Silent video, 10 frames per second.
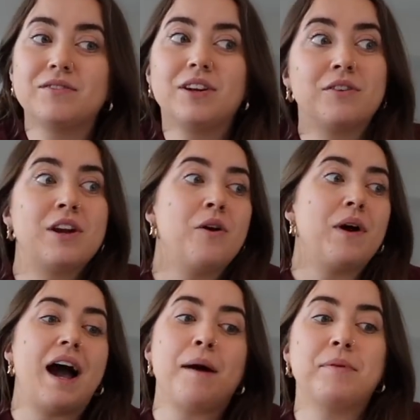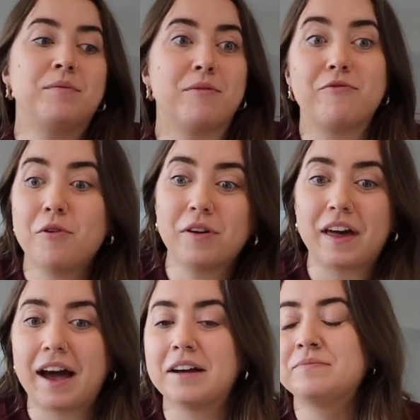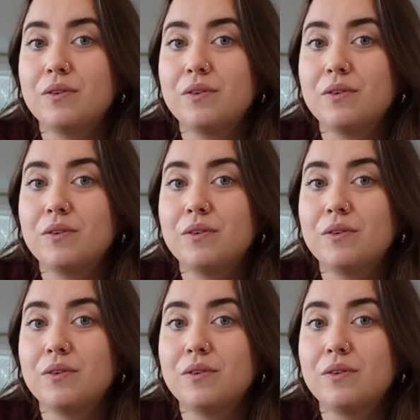we don't know what happened before that,